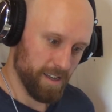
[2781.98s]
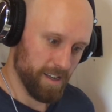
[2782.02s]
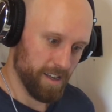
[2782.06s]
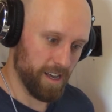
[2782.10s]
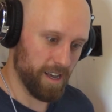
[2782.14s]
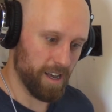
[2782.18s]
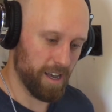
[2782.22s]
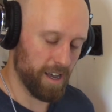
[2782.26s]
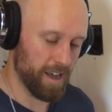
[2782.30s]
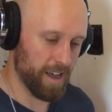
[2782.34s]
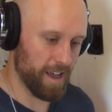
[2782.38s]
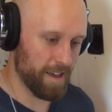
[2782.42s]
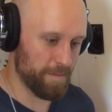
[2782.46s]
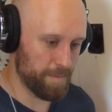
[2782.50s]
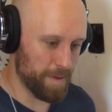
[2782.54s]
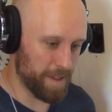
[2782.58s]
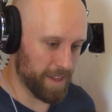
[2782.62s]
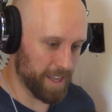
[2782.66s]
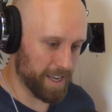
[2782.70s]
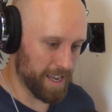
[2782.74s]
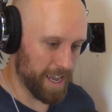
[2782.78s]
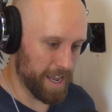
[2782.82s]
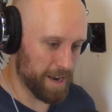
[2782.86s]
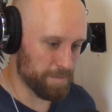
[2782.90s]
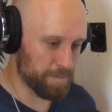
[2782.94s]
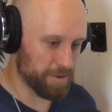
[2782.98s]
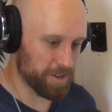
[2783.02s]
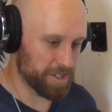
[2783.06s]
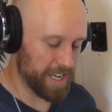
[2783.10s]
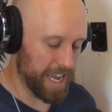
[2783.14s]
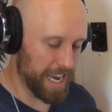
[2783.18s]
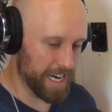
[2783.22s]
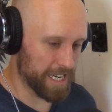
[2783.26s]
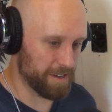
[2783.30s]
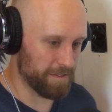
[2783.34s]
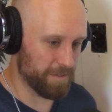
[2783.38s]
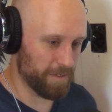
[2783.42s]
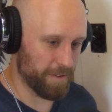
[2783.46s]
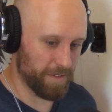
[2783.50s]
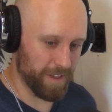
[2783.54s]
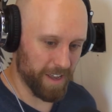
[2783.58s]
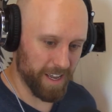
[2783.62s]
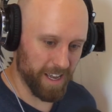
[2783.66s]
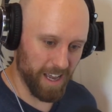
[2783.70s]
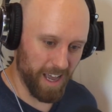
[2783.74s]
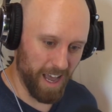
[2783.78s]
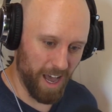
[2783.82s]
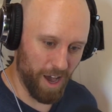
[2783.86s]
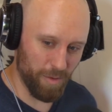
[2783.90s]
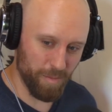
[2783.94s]
have been like kind of protective of
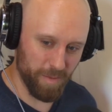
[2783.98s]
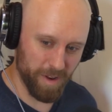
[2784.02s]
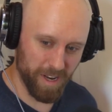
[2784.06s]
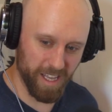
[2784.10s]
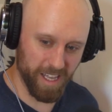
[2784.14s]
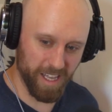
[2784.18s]
like how